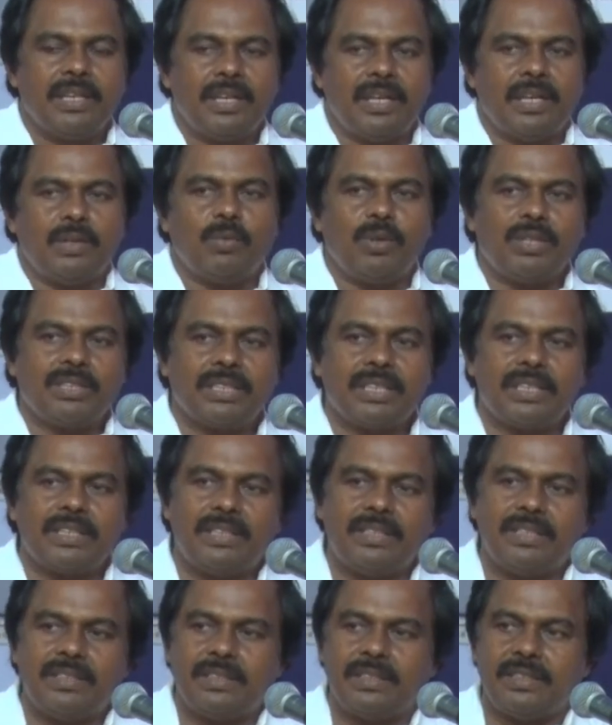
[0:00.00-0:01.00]
and one side
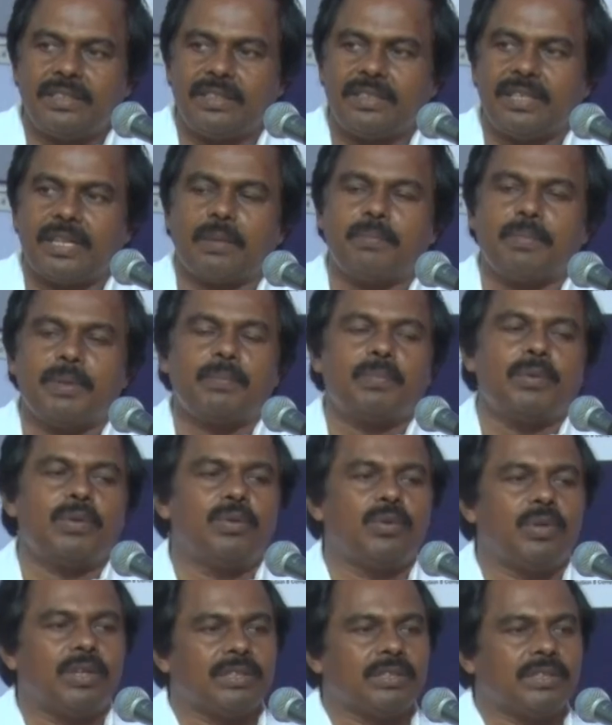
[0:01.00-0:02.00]
there are people
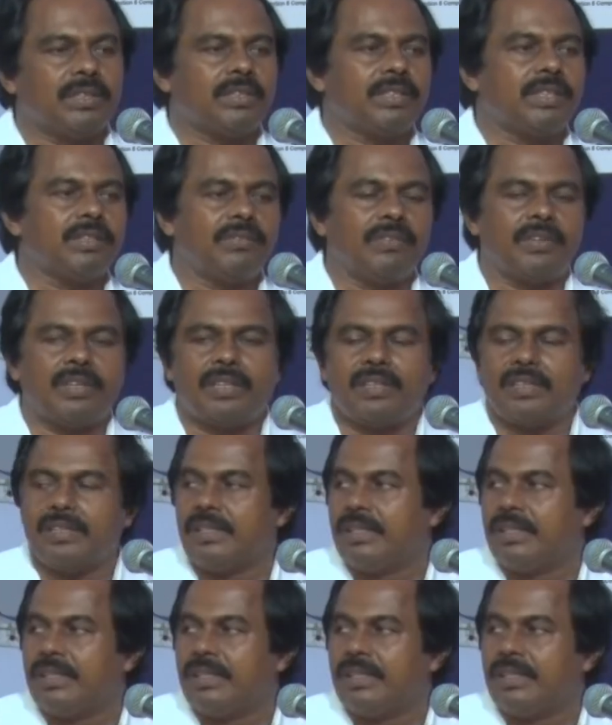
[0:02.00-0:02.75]
who are searching for